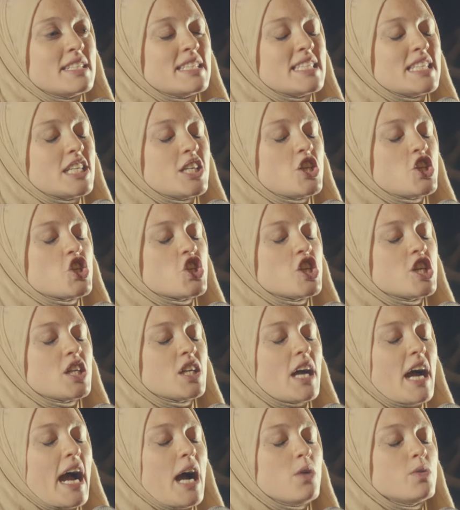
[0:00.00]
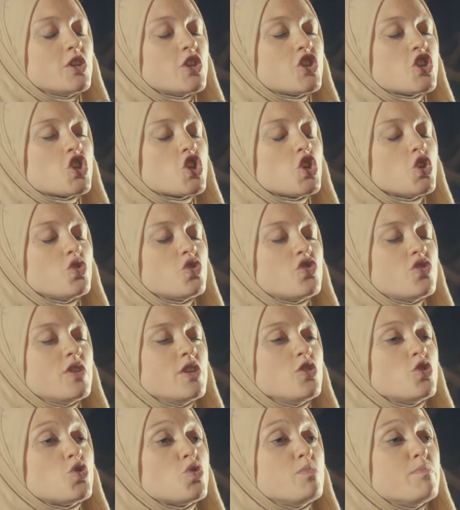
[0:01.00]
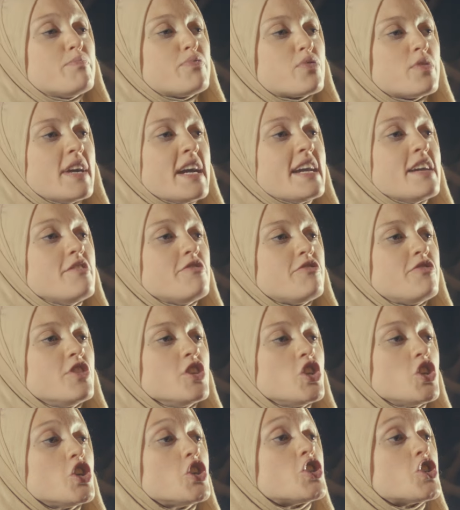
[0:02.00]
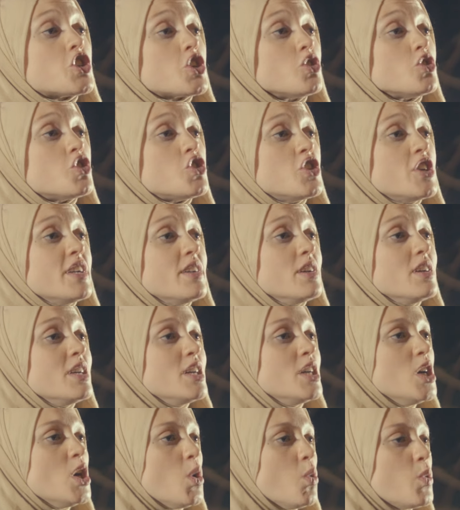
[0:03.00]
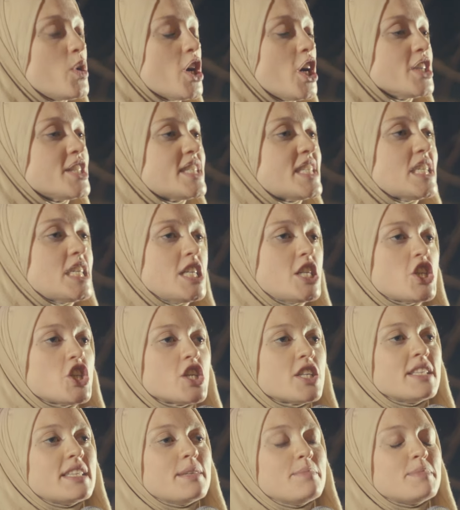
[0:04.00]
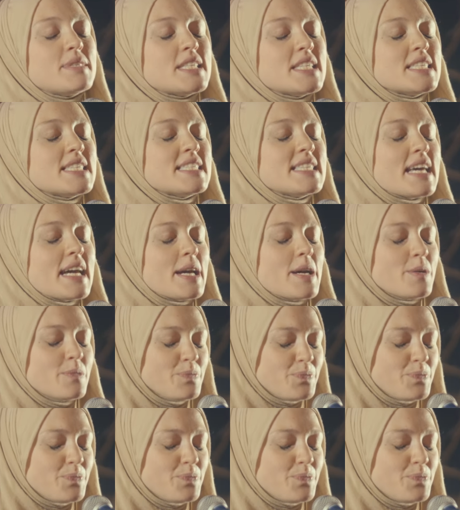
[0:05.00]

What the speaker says: teaching our children to pray for your children. We are teaching them to say,